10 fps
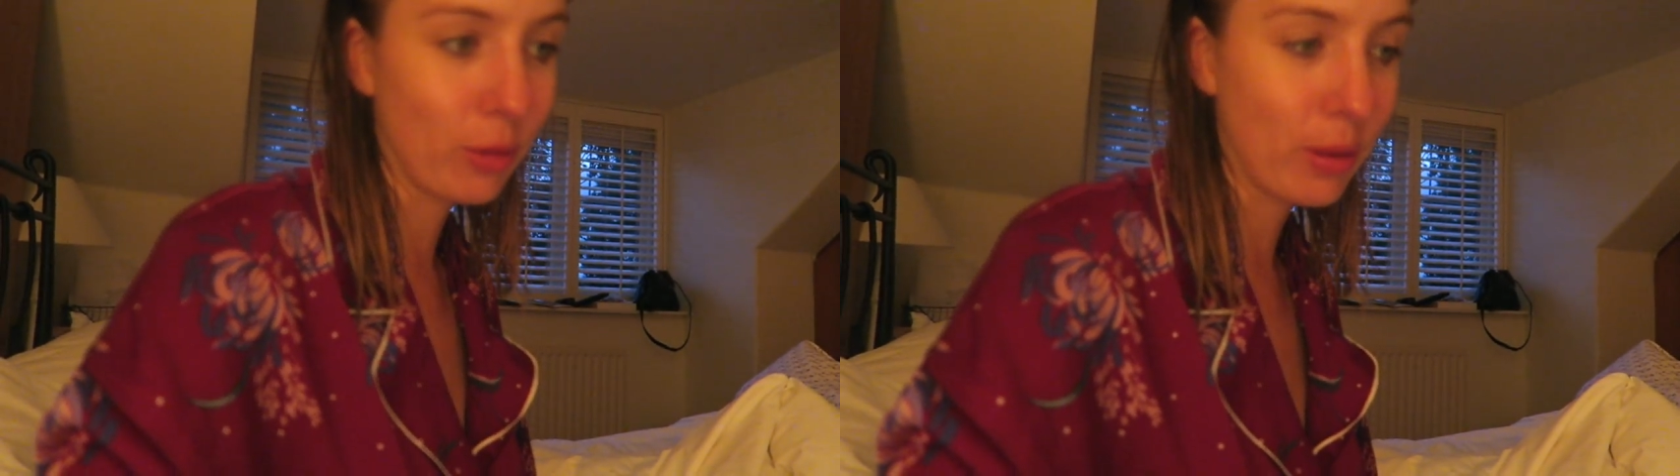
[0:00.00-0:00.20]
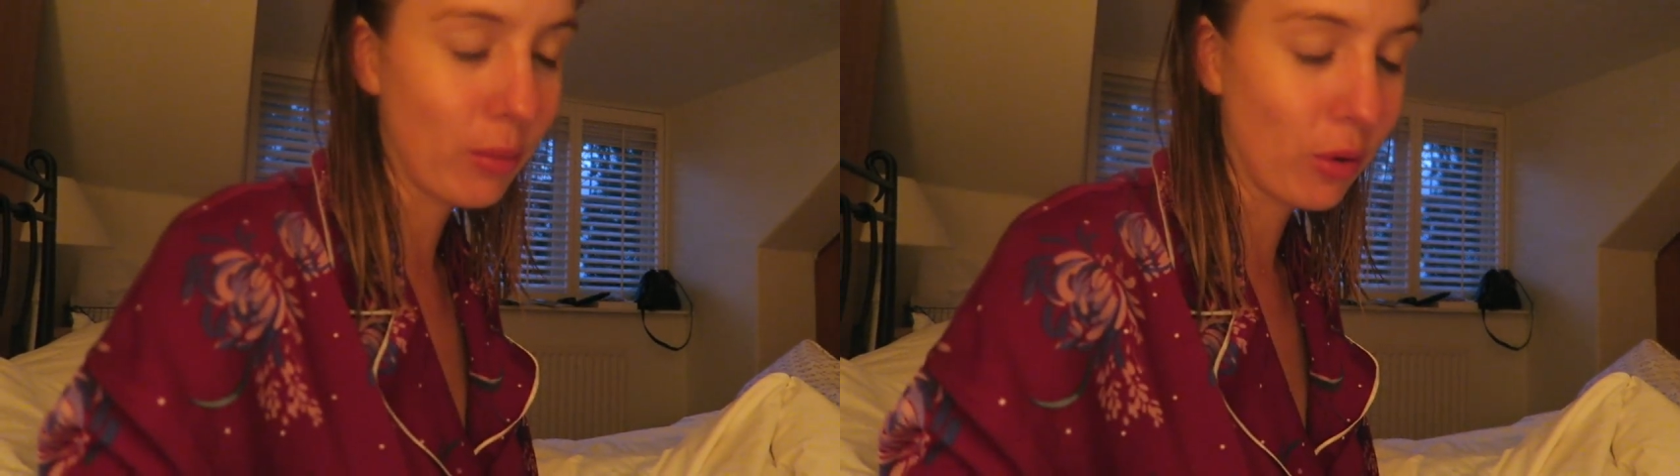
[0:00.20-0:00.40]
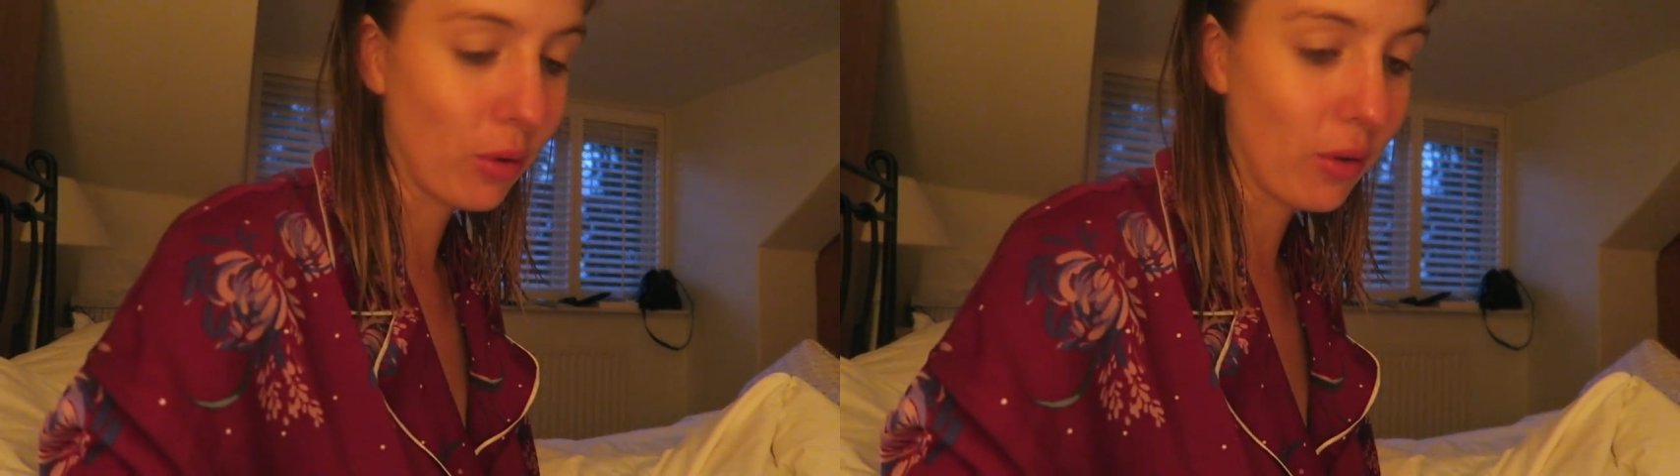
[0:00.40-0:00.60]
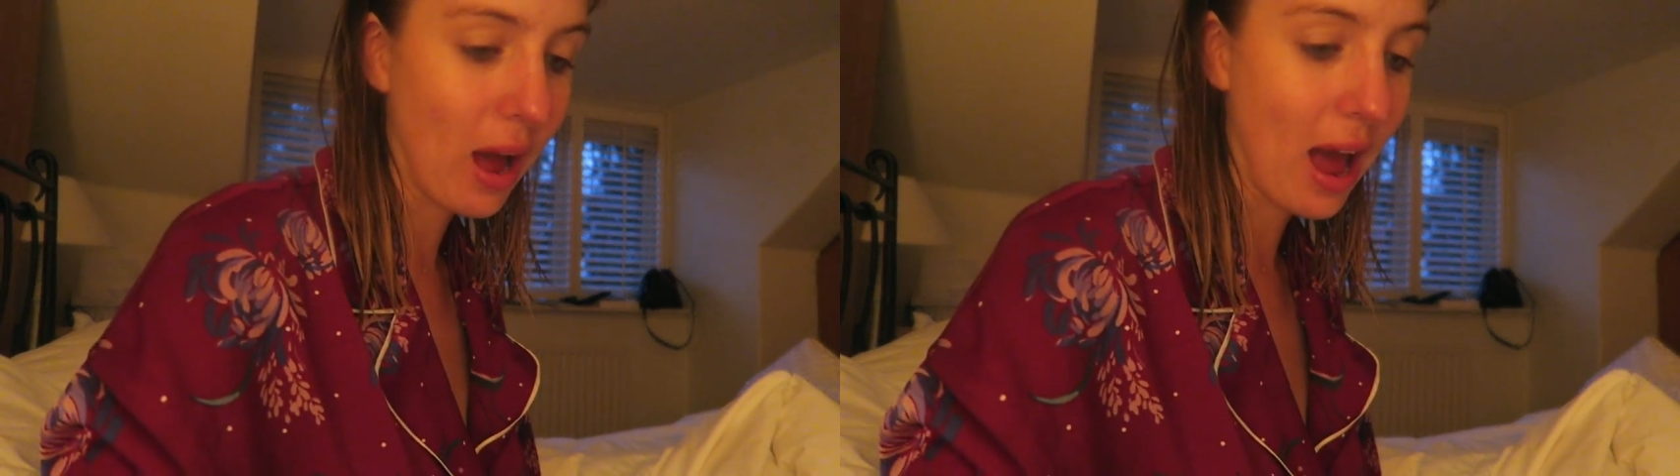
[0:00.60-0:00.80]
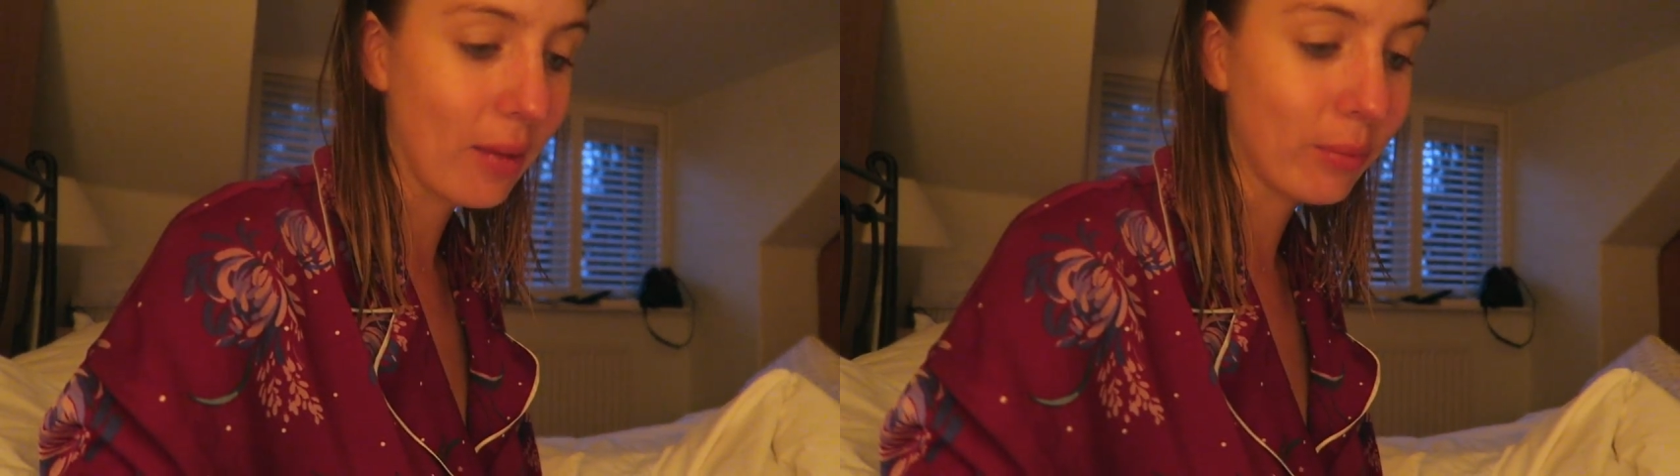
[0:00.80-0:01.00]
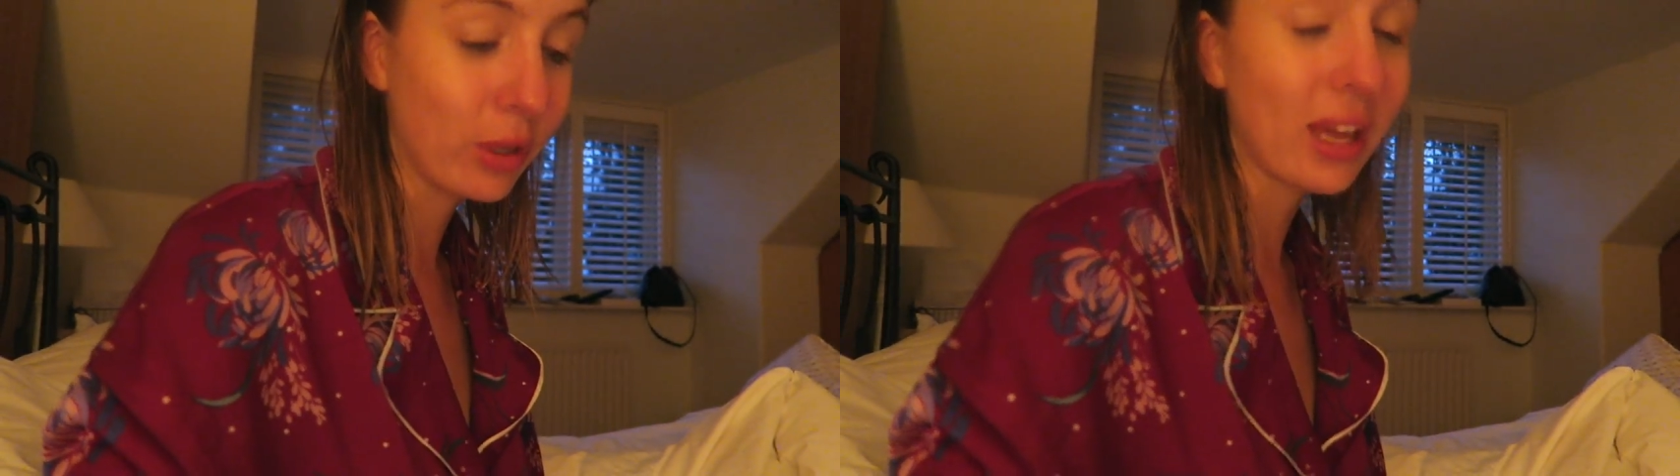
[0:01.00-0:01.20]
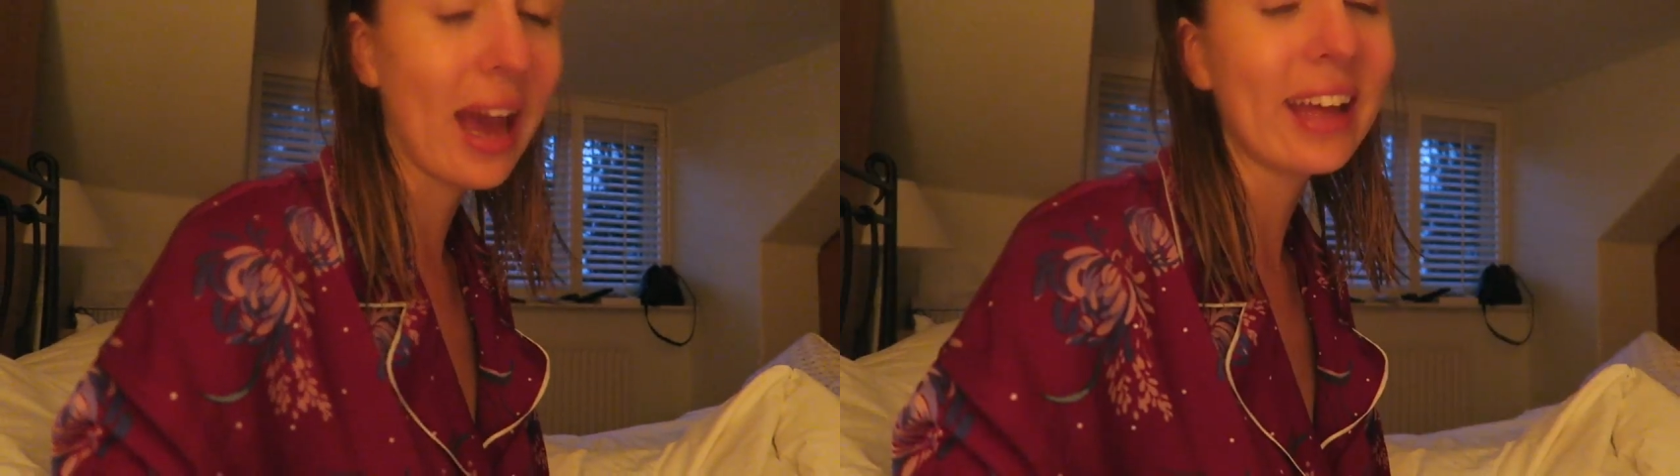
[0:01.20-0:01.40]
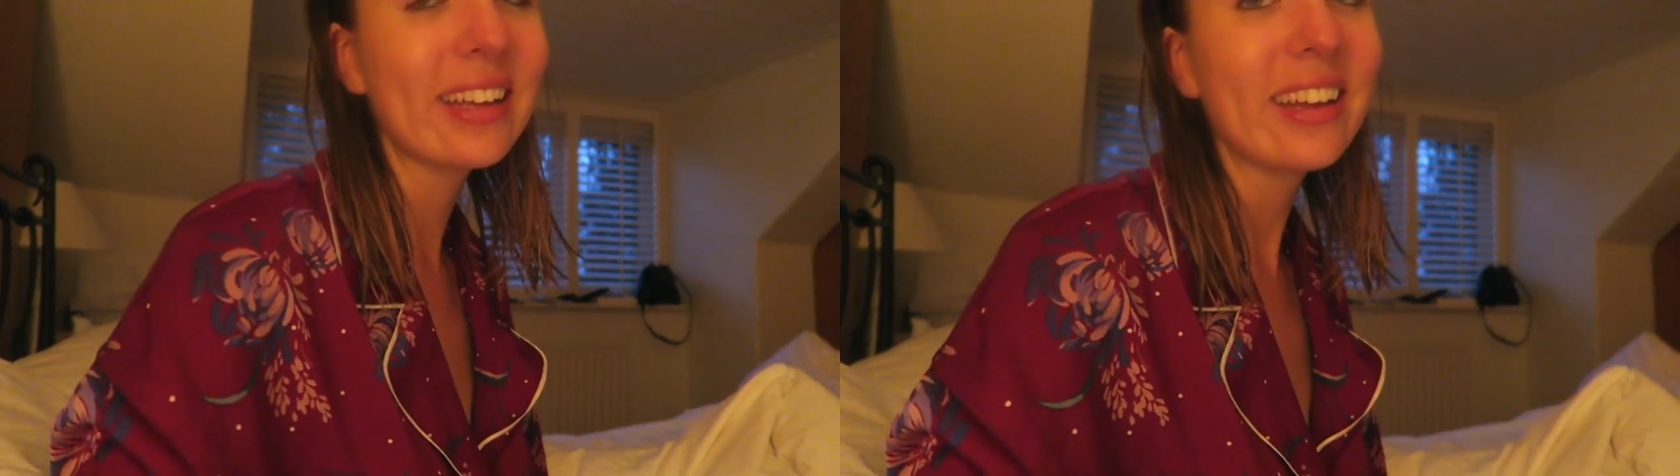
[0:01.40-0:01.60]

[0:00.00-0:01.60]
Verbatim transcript: a bit more um, but yeah